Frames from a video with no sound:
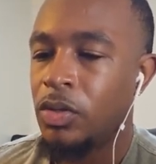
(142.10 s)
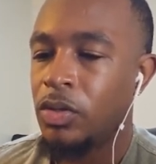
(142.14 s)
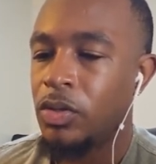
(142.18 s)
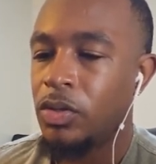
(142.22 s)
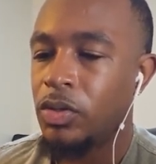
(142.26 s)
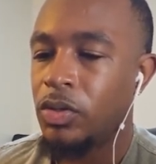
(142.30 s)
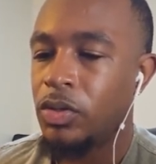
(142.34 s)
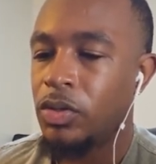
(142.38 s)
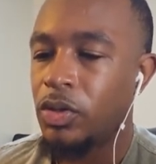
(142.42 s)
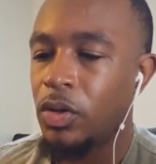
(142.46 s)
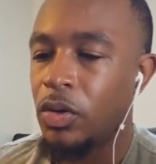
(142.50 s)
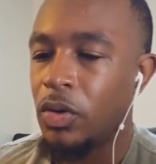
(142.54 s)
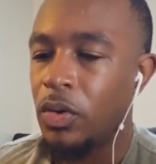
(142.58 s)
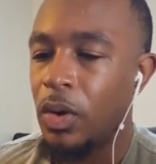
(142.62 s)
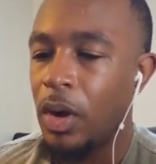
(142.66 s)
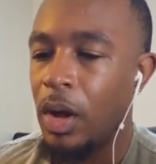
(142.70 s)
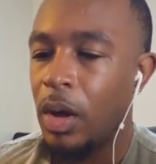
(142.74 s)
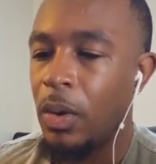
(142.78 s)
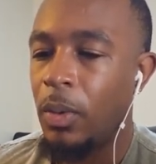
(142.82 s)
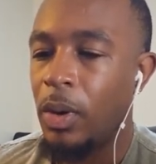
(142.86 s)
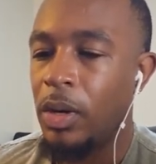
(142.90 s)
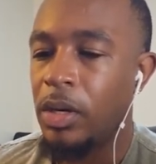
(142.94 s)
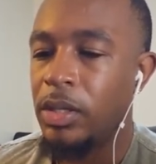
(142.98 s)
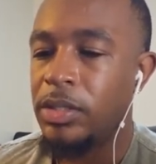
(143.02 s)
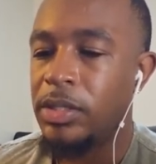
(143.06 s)
So I
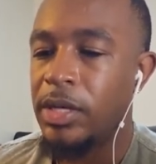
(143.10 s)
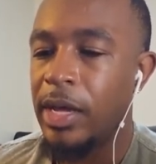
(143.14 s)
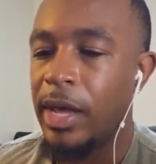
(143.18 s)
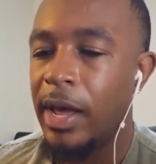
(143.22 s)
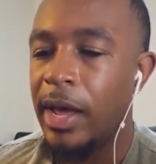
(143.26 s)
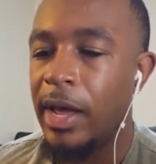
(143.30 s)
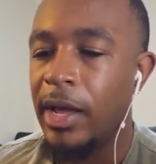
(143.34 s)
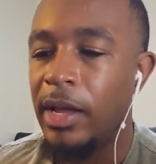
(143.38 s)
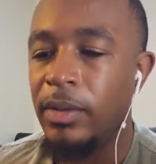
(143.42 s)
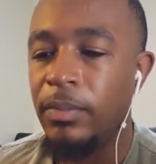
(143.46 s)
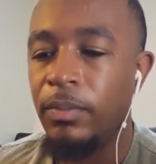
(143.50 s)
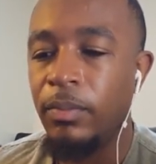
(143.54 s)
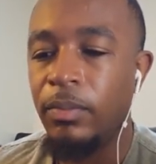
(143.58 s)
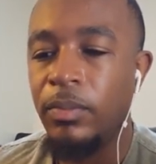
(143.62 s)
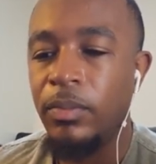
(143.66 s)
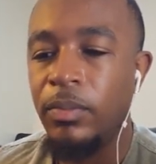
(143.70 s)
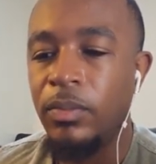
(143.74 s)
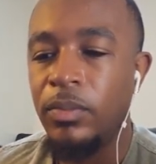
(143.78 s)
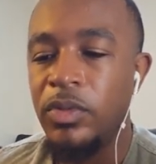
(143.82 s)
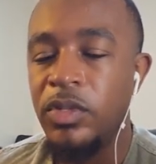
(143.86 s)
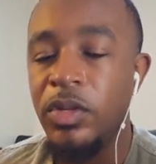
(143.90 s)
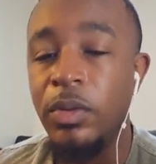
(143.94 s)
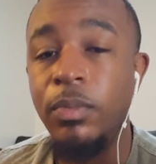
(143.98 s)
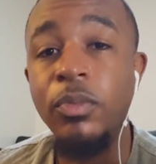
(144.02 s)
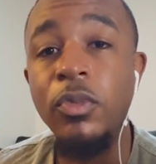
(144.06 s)
wanted to add
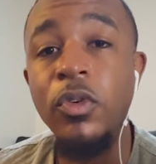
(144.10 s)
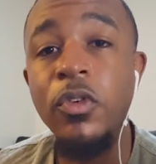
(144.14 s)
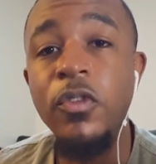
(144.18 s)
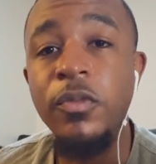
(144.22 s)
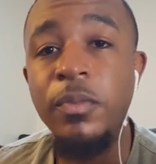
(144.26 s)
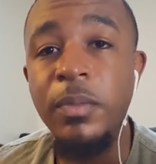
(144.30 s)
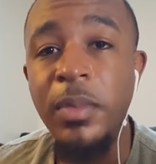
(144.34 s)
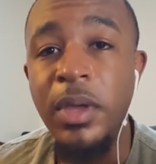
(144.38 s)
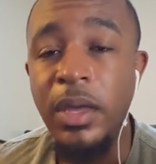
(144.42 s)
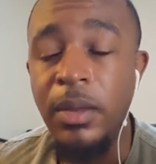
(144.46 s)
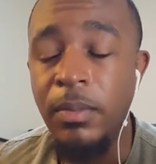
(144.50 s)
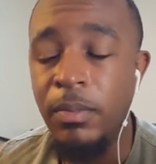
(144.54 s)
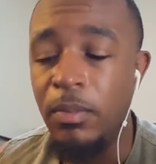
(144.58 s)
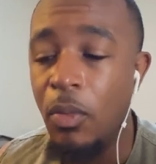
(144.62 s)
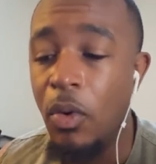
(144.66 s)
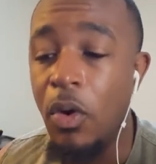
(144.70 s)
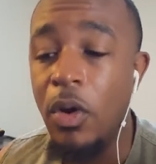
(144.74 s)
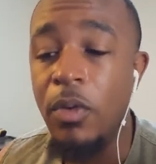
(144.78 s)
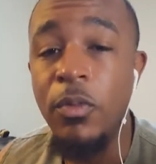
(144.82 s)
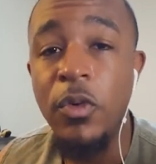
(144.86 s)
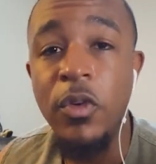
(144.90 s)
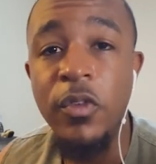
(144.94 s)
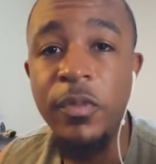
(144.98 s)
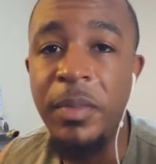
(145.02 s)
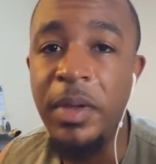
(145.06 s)
some movement, more
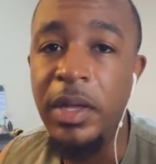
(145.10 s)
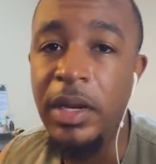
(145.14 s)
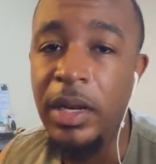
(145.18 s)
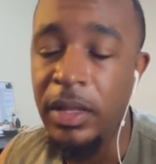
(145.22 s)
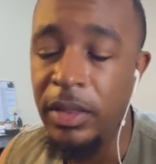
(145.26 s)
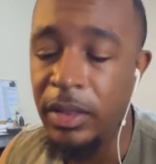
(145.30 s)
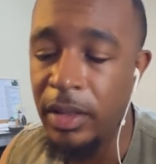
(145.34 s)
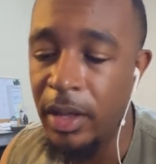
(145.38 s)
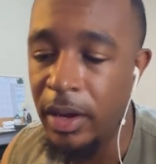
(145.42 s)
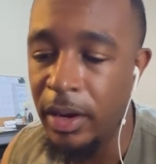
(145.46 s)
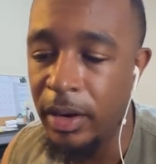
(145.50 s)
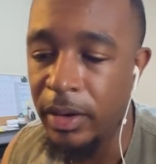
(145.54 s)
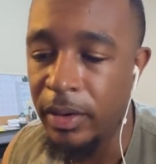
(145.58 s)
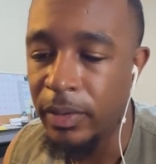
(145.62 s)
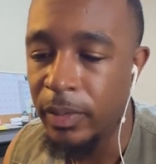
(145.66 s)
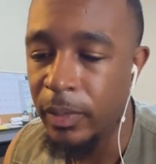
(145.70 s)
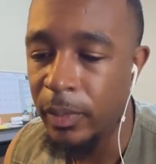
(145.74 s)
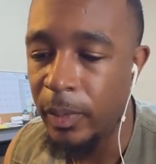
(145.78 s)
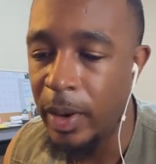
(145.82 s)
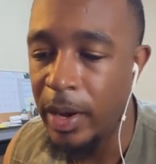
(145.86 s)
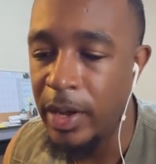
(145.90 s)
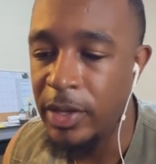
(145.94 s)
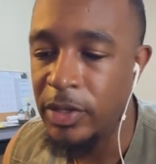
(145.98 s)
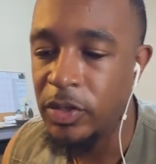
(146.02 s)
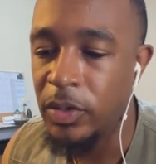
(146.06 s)
movement in there,
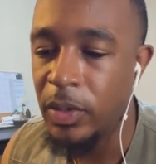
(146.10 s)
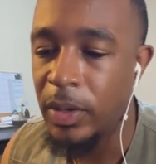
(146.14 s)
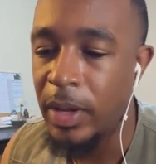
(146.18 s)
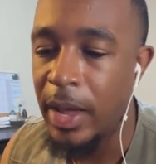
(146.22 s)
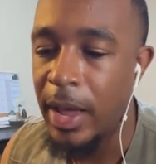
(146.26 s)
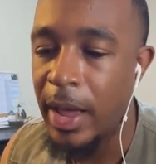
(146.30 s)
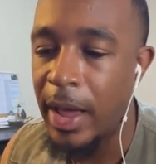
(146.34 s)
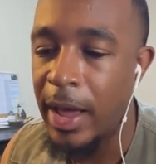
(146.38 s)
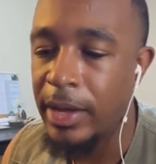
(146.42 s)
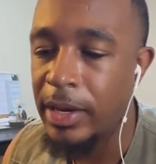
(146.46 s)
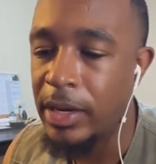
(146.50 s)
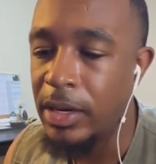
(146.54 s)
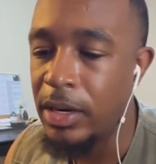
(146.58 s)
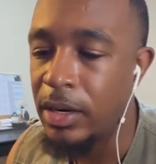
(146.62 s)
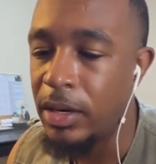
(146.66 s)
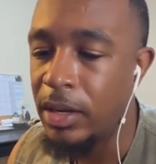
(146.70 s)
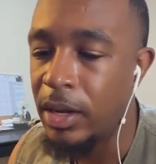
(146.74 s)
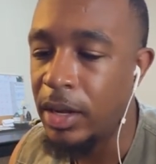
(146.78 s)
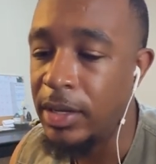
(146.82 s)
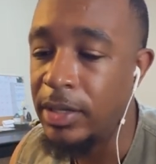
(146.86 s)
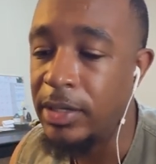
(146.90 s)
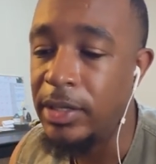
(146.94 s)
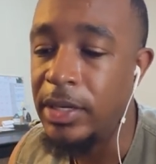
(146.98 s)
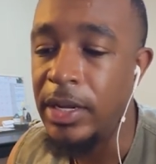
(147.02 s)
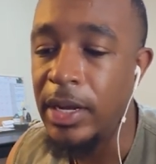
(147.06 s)
right? So I added a
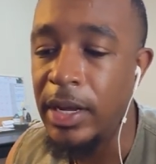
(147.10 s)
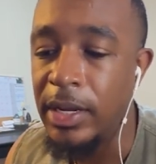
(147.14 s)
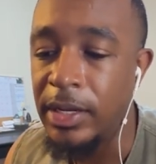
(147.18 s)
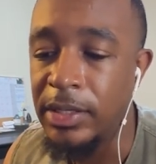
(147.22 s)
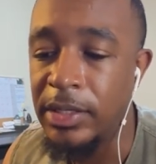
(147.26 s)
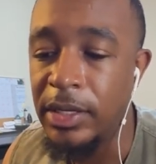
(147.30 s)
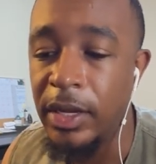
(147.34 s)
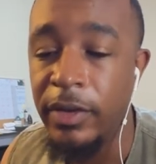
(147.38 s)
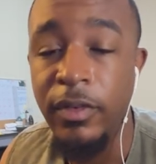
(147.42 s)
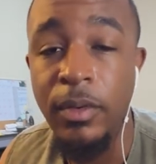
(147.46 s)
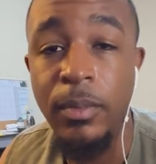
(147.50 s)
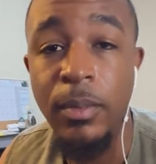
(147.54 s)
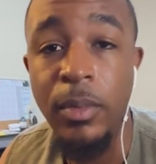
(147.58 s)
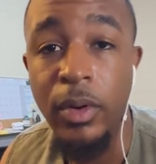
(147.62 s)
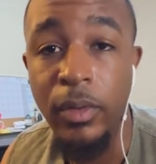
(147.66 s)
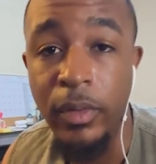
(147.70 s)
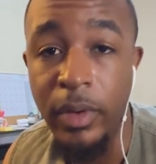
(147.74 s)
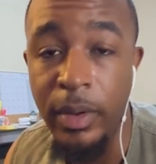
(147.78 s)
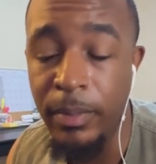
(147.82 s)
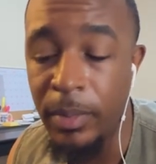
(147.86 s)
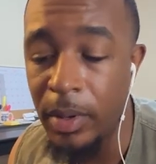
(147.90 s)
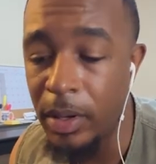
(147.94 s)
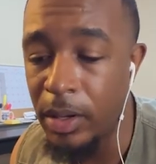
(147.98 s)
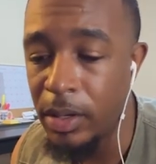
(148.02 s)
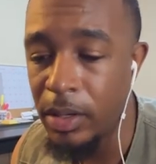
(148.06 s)
DX7
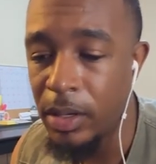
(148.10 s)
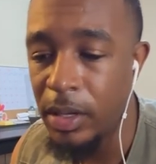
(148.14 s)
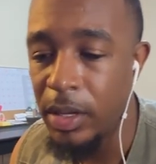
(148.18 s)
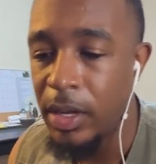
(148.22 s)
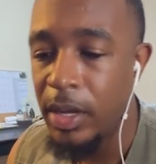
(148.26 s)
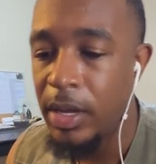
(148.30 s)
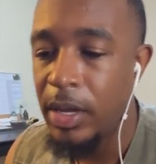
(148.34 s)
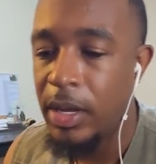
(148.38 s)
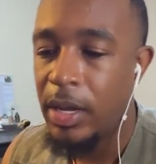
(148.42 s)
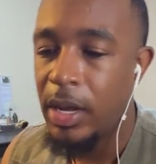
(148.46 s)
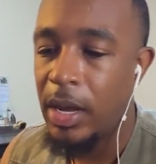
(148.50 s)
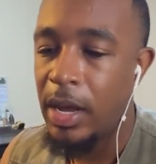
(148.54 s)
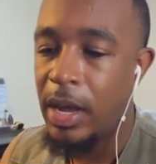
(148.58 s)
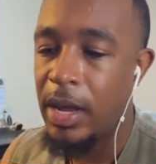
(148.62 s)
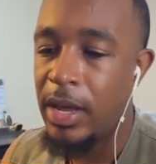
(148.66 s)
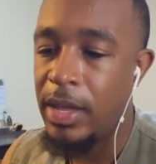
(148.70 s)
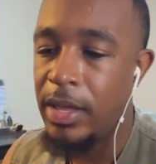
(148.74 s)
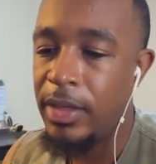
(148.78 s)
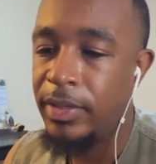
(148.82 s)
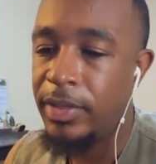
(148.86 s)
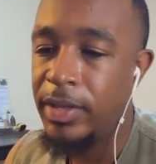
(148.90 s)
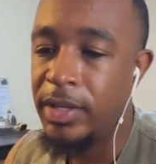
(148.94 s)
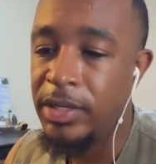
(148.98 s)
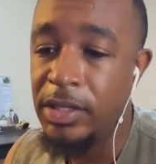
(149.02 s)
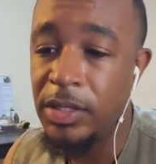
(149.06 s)
marimba,
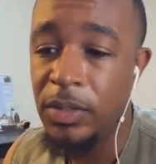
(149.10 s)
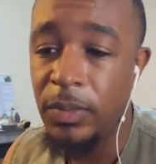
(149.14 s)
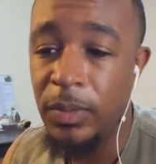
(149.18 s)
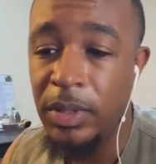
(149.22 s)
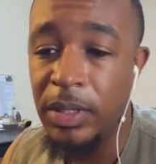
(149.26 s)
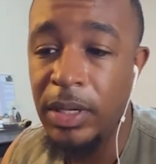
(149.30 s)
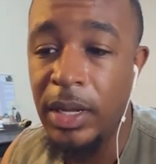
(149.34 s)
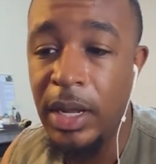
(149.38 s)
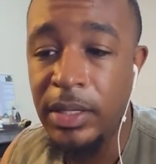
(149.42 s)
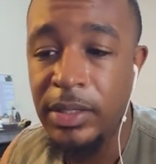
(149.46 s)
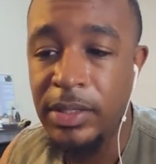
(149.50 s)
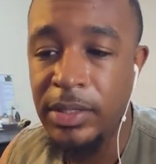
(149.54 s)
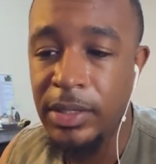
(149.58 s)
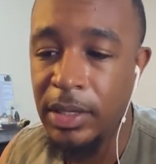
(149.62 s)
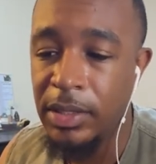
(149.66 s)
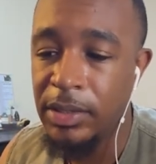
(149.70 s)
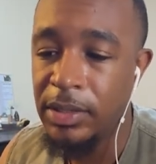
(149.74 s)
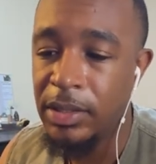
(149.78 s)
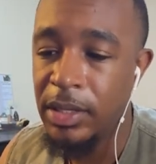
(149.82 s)
and this is what that sounds